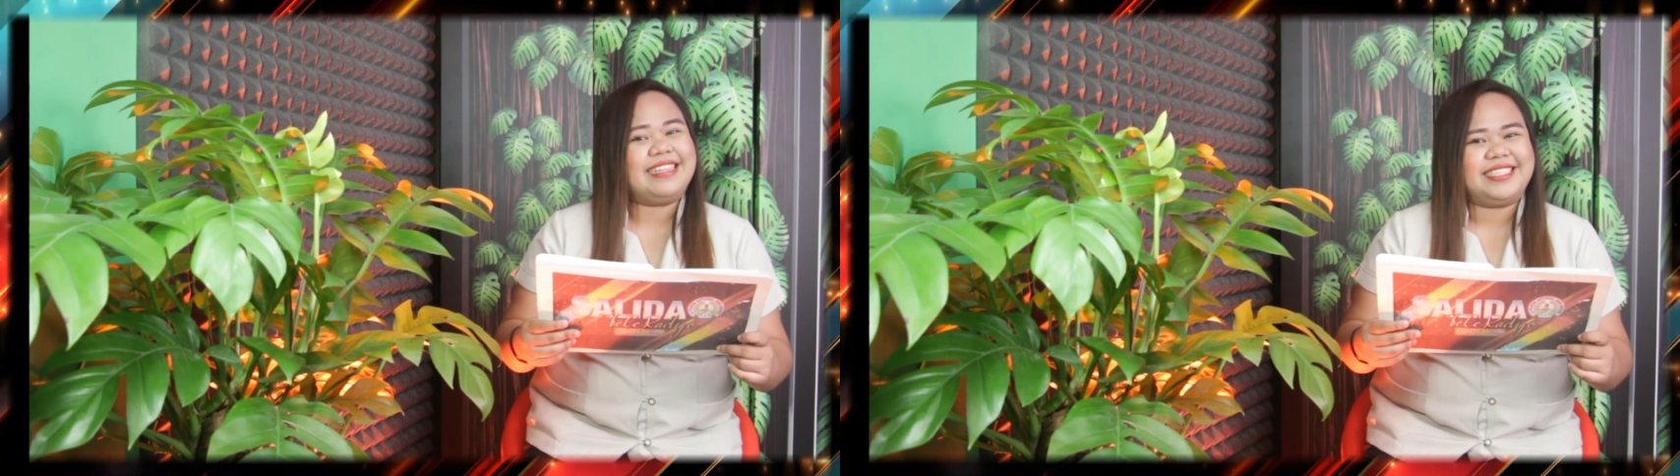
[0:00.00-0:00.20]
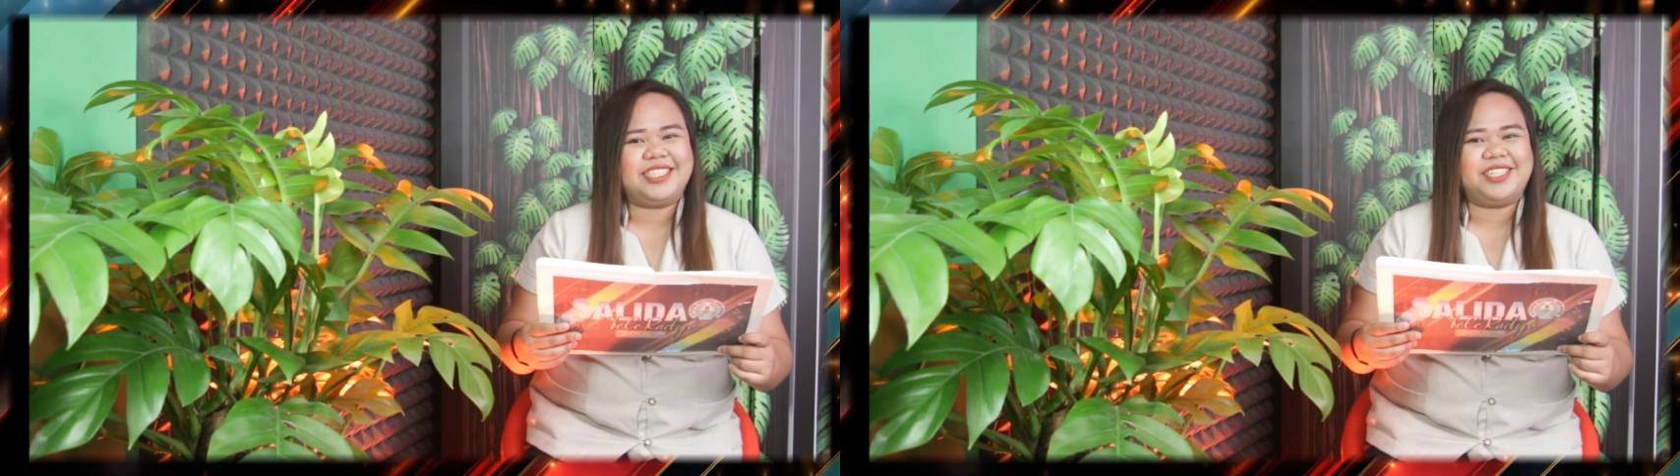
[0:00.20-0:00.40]

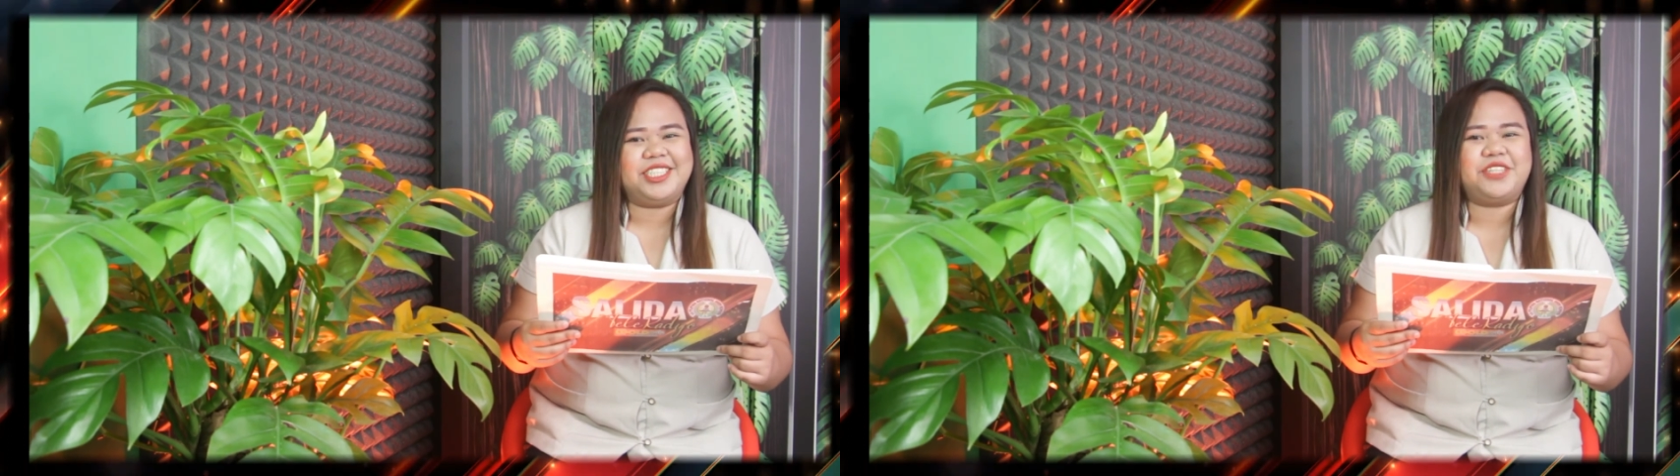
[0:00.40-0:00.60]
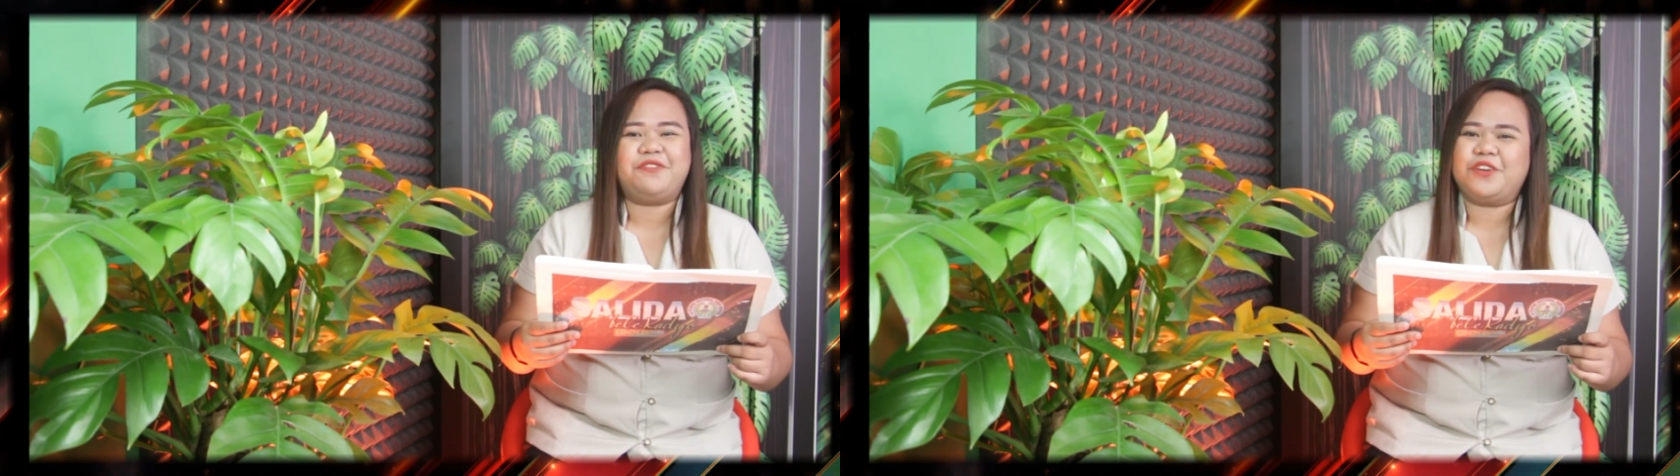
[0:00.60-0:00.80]
listeners
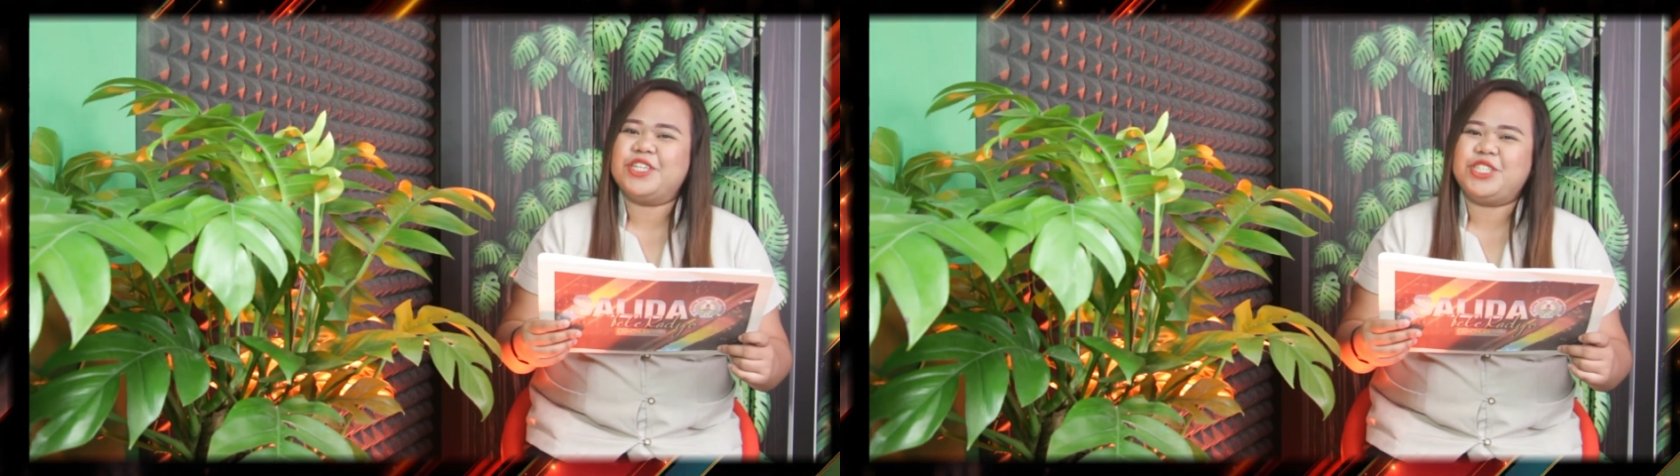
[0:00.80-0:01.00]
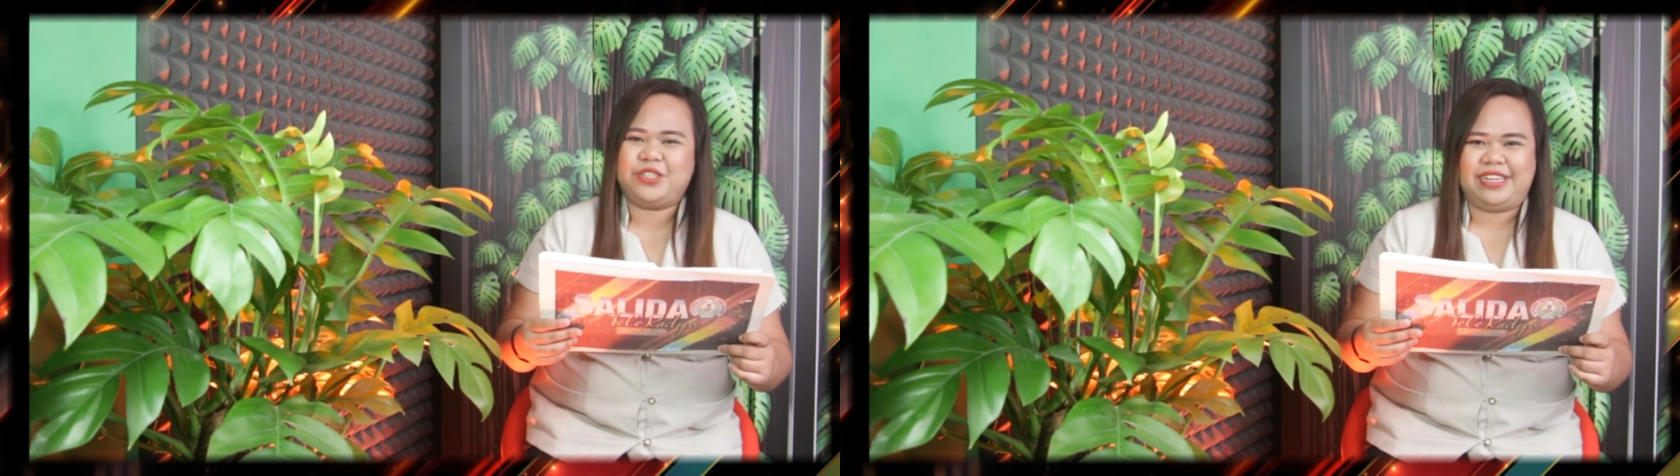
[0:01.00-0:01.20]
for
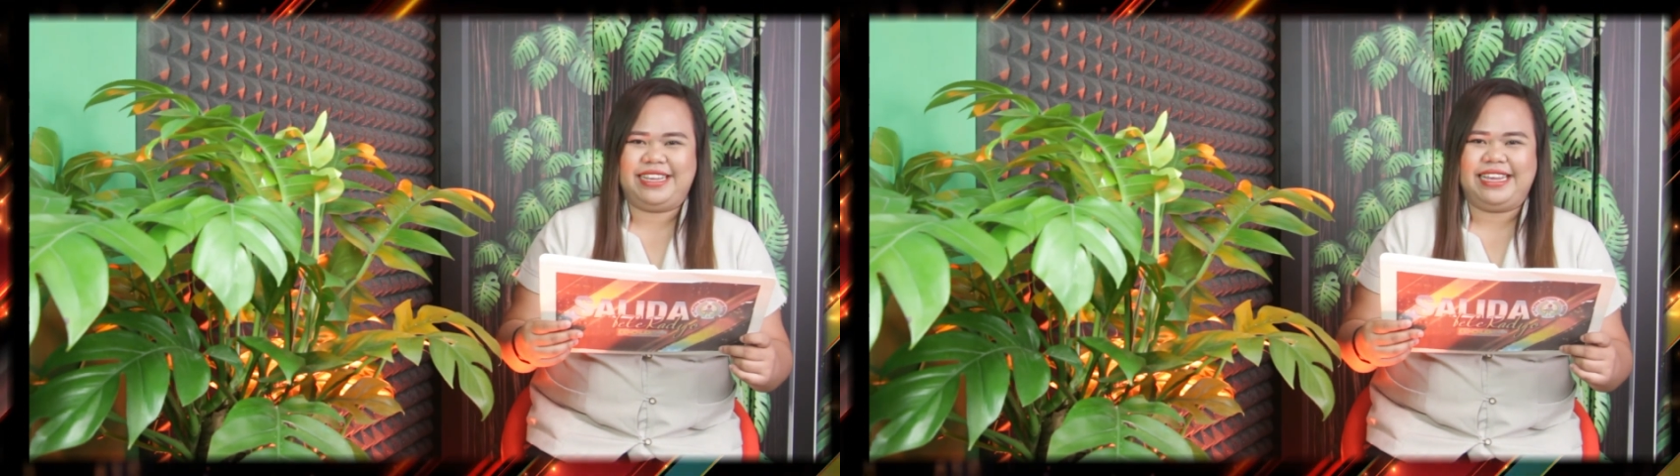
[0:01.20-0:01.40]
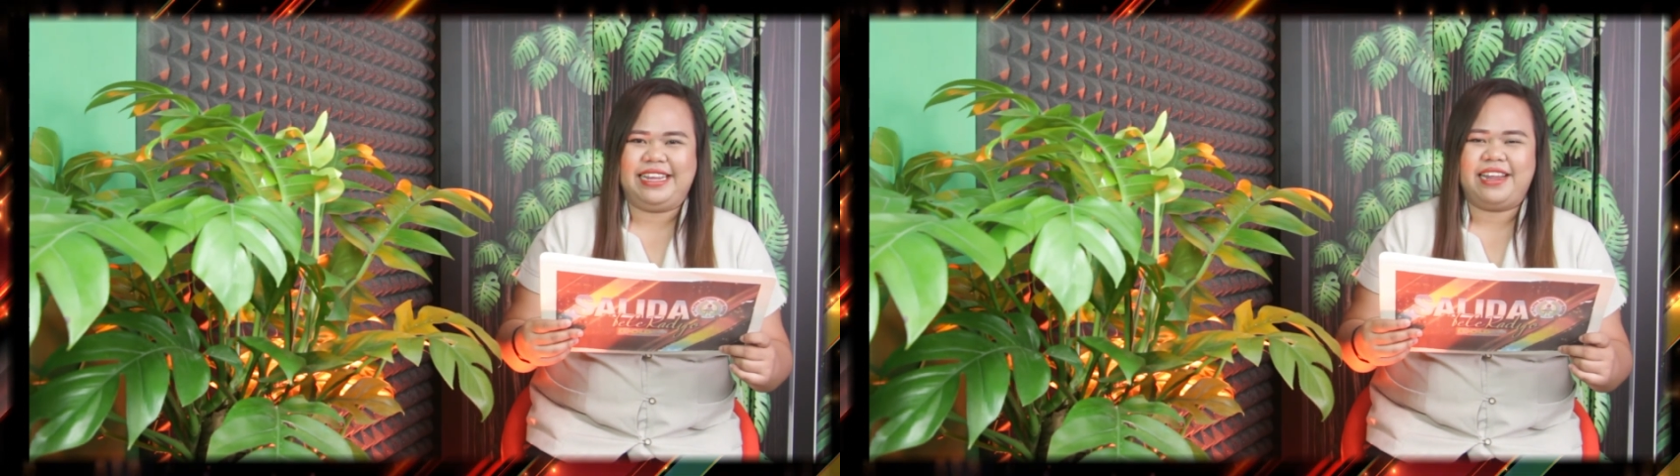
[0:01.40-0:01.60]
tuning
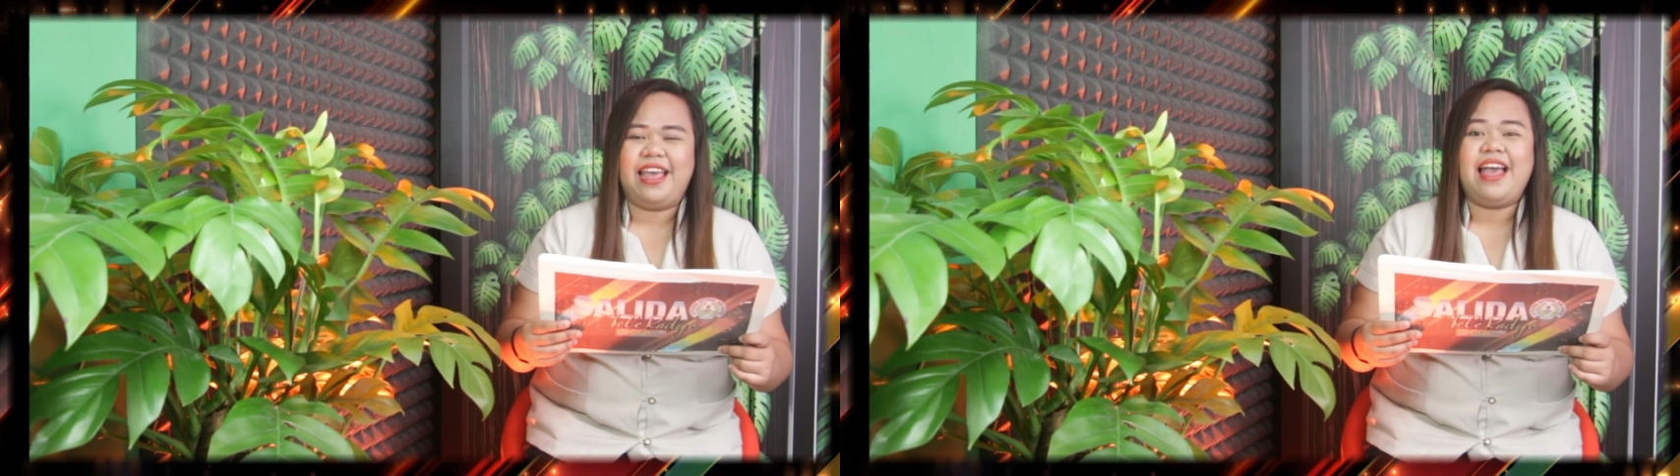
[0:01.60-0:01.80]
in.